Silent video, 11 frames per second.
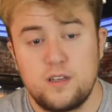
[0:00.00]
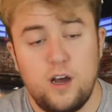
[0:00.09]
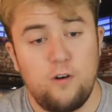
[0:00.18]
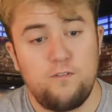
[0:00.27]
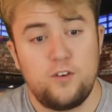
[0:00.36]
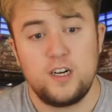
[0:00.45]

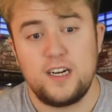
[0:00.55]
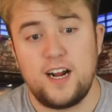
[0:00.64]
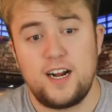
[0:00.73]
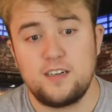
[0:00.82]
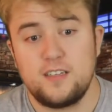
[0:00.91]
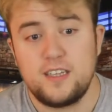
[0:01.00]
The
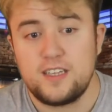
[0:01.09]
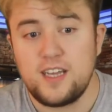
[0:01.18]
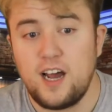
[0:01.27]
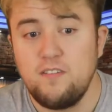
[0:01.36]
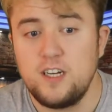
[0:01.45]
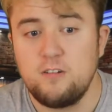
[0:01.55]
49ers
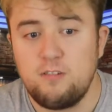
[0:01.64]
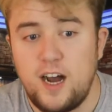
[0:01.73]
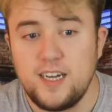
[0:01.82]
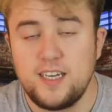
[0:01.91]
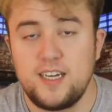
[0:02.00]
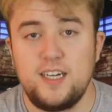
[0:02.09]
definitely
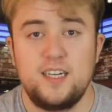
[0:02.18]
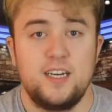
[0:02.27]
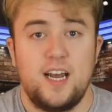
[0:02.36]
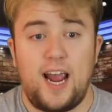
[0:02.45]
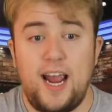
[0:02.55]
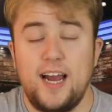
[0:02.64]
rested
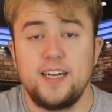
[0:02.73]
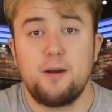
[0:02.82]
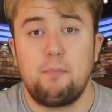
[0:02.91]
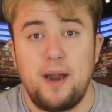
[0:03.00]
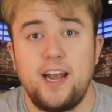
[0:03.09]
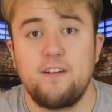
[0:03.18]
and they're
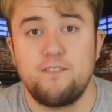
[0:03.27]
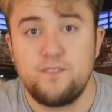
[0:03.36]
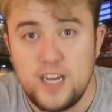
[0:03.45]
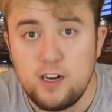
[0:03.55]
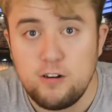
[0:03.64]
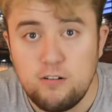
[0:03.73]
playing
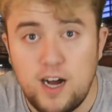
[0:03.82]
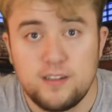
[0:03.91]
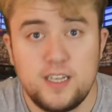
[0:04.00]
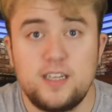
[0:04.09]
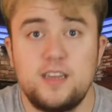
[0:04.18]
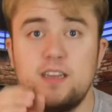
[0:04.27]
very well
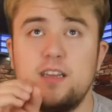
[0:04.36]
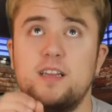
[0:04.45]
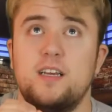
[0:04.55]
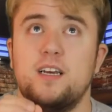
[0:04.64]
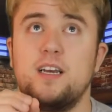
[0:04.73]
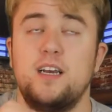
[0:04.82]
this
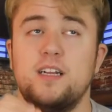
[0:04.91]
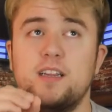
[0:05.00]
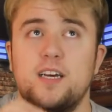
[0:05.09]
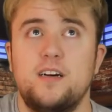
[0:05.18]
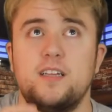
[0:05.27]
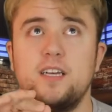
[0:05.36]
if
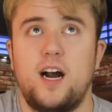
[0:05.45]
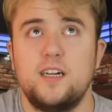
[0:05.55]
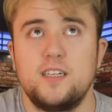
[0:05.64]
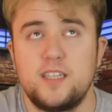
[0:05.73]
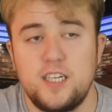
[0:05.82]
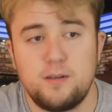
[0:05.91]
they're the
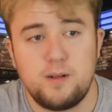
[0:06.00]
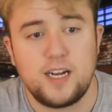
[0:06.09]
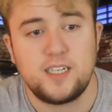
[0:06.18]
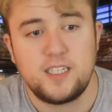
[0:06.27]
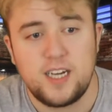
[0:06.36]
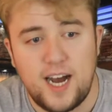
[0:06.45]
other team that
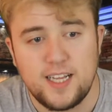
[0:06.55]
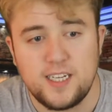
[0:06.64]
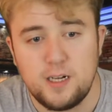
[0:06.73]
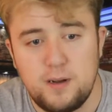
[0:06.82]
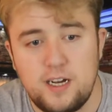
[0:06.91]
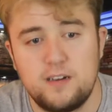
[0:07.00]
is shocked
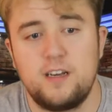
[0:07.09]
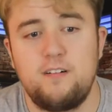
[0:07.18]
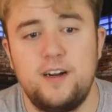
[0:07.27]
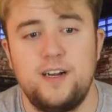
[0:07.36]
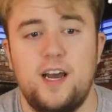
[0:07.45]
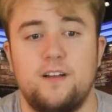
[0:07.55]
in America
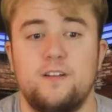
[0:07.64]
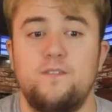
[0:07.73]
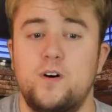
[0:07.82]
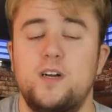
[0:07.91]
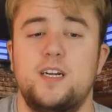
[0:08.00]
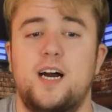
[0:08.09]
right now, the
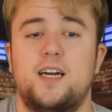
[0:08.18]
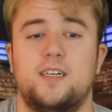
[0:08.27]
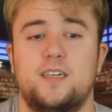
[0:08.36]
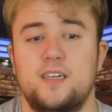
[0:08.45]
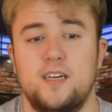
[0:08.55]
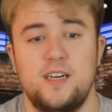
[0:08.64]

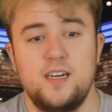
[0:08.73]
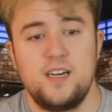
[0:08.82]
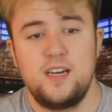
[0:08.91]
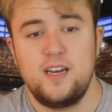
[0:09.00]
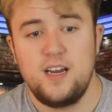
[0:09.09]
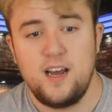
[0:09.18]
49ers.
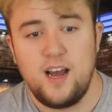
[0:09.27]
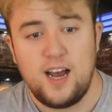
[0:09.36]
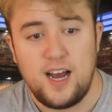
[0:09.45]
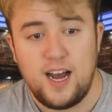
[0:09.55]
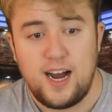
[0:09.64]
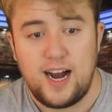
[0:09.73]

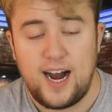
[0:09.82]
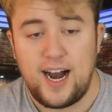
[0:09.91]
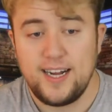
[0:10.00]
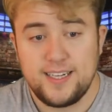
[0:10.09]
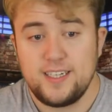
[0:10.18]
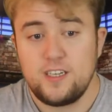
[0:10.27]

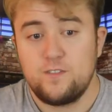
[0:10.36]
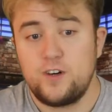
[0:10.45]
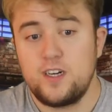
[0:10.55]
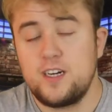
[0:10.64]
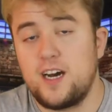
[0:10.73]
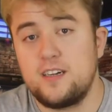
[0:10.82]
I think the
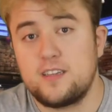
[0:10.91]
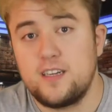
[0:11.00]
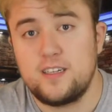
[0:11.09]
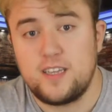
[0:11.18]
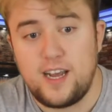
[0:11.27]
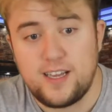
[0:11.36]
49ers are
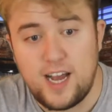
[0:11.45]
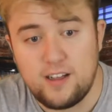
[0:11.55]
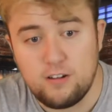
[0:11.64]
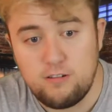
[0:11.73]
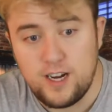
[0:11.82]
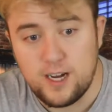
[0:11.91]
going to take
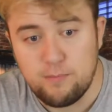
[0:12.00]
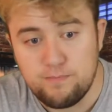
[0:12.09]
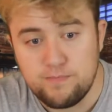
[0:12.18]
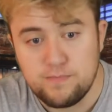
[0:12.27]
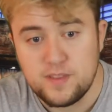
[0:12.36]
down the Rams.